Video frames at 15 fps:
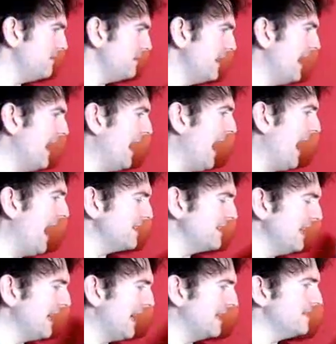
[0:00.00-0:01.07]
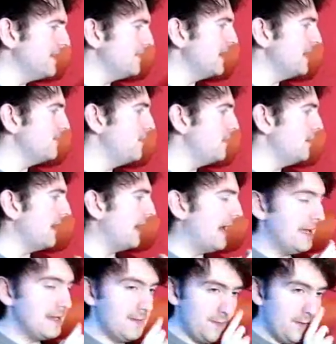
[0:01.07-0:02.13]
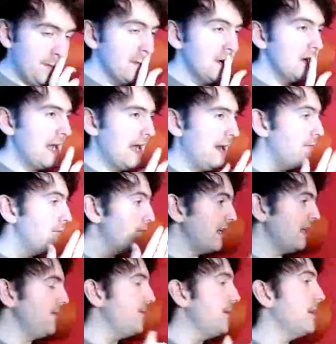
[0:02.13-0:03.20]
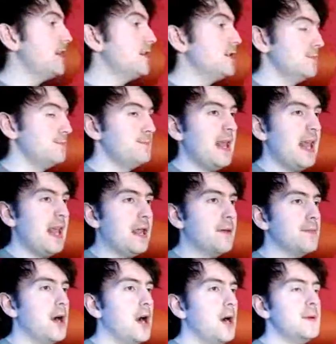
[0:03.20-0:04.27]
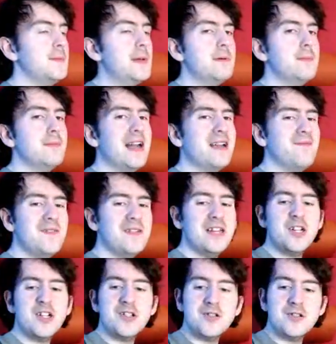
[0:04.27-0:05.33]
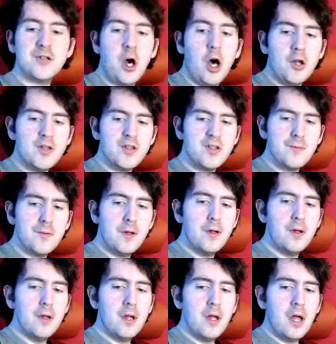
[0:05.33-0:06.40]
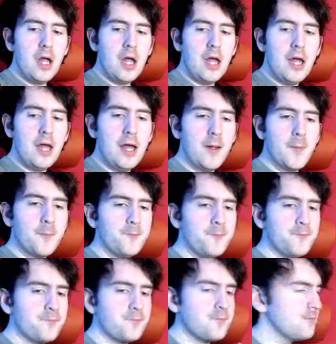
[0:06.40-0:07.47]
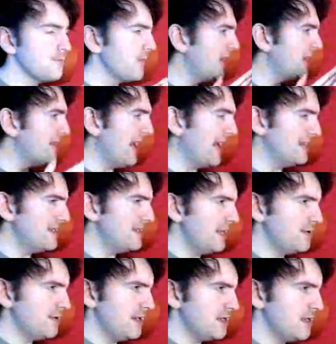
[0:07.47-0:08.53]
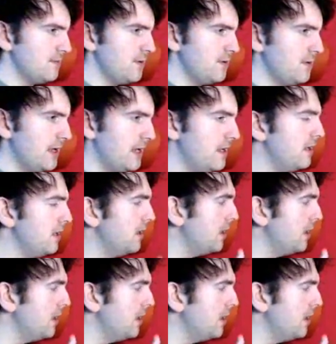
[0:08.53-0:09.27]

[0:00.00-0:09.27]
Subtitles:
Yeah, I actually can see Mickey's point about how we feel it should be, but other people might feel it should not. And that's the interesting point.